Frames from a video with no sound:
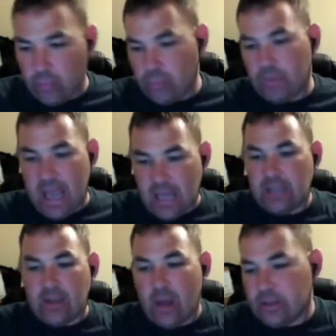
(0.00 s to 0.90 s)
And
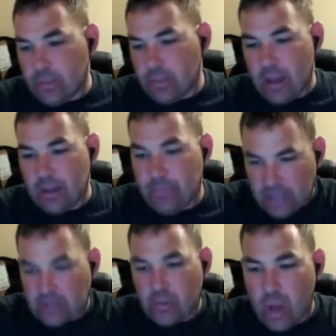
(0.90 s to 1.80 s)
Andy Dalton's probably
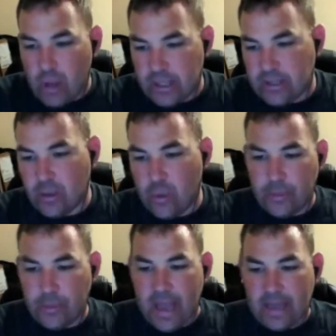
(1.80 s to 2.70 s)
best quality as a
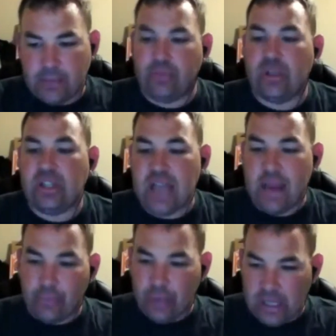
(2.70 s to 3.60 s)
quarterback is pre
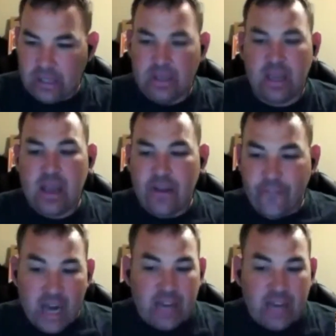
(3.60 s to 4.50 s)
snap reads,
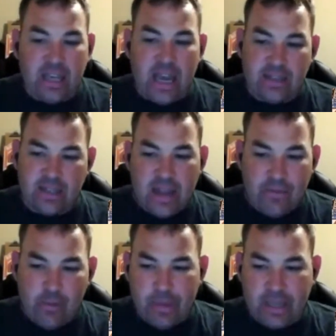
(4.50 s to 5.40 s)
finding the guy who's going to have
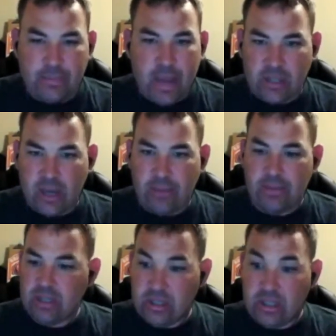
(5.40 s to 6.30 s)
the best matchup
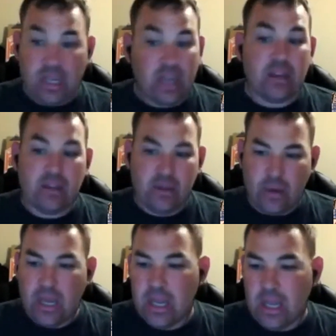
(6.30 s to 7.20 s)
and just sticking to it.